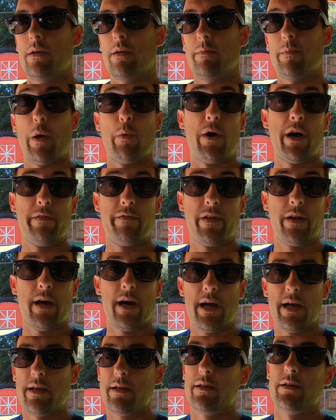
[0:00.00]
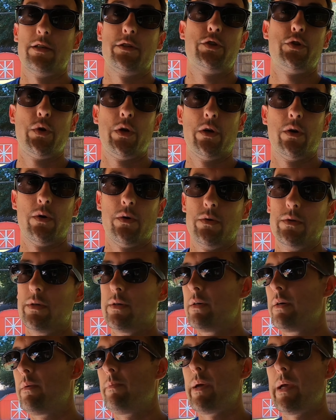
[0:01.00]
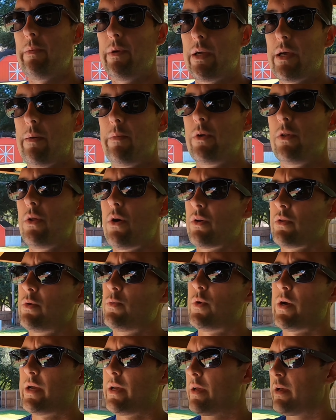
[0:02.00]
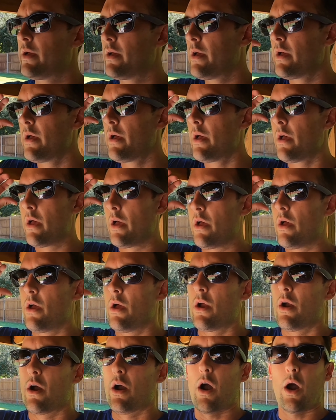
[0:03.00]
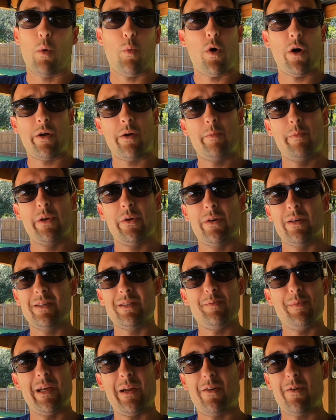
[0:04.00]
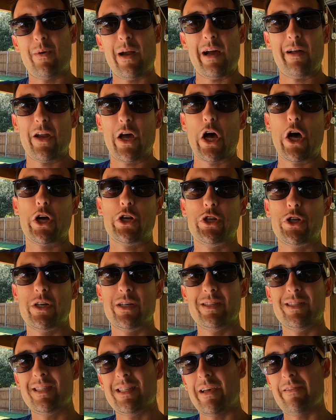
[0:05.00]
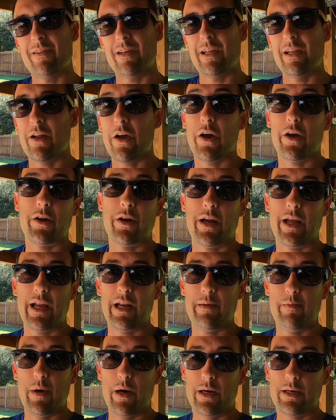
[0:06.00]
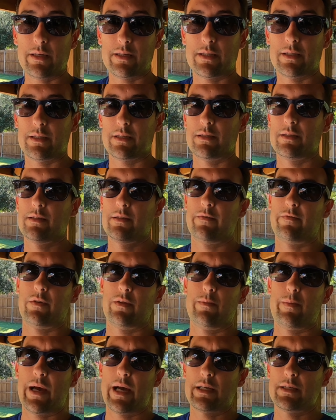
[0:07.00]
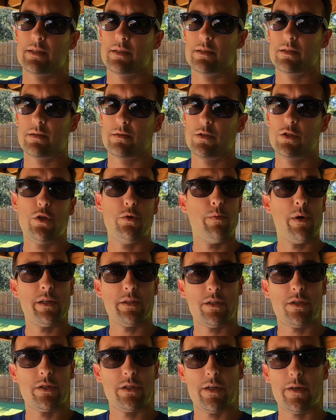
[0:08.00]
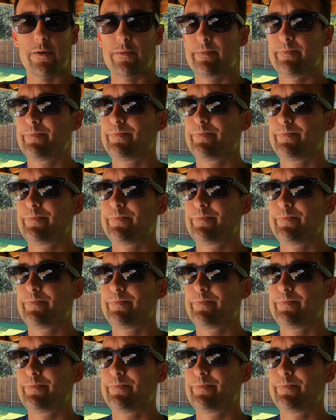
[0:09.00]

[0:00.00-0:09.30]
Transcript: my wife and I, 2-year-old baby coming along the way. Our water bill has been around 170 to 180 bucks for the past 2 months or so.